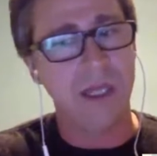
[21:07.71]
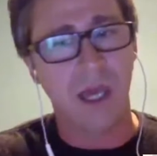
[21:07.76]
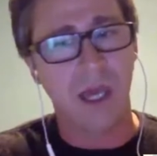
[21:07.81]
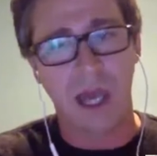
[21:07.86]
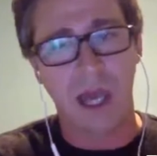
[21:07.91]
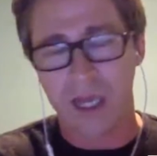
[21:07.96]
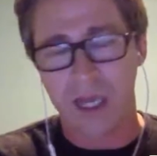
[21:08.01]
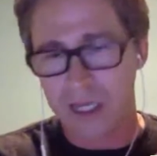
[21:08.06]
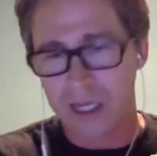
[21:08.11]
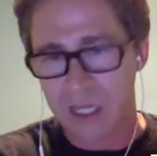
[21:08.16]

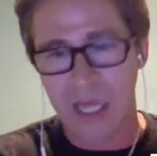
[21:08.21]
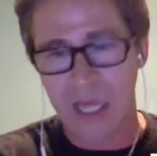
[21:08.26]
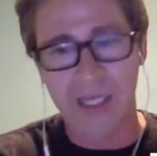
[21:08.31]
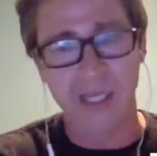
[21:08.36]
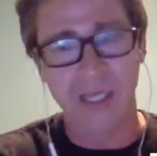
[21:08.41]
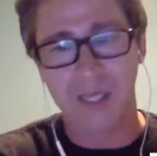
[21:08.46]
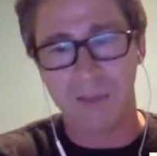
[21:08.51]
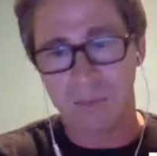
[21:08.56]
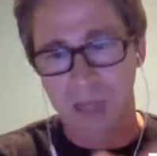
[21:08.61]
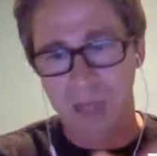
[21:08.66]
I got to like
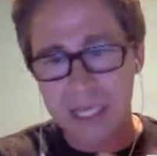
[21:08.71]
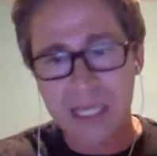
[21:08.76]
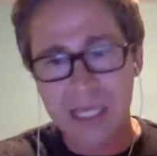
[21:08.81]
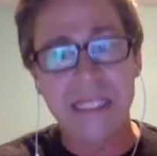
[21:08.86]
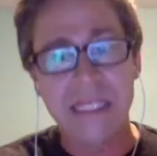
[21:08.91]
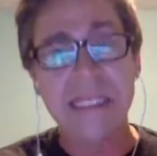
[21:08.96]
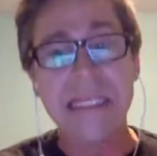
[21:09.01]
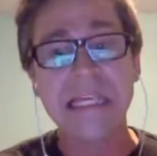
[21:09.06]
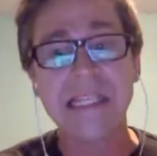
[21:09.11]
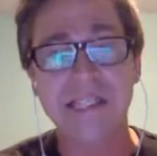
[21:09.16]
it, make it
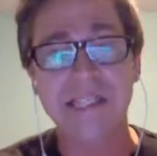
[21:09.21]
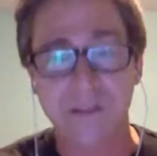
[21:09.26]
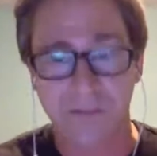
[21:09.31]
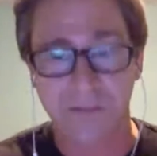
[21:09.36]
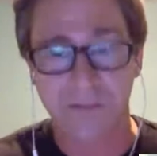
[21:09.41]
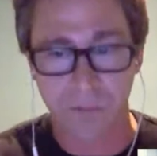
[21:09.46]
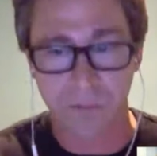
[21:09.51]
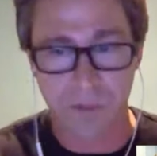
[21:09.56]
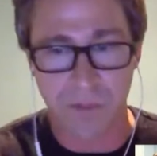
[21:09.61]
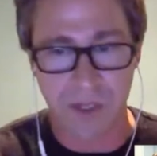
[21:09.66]
easy
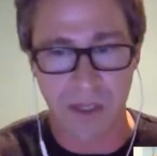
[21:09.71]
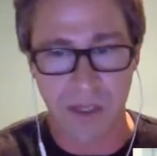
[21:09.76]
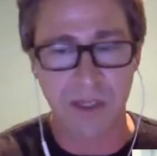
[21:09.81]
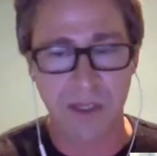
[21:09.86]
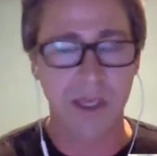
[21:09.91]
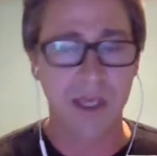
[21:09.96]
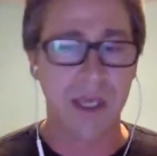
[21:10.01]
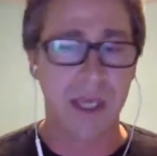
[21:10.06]
for me.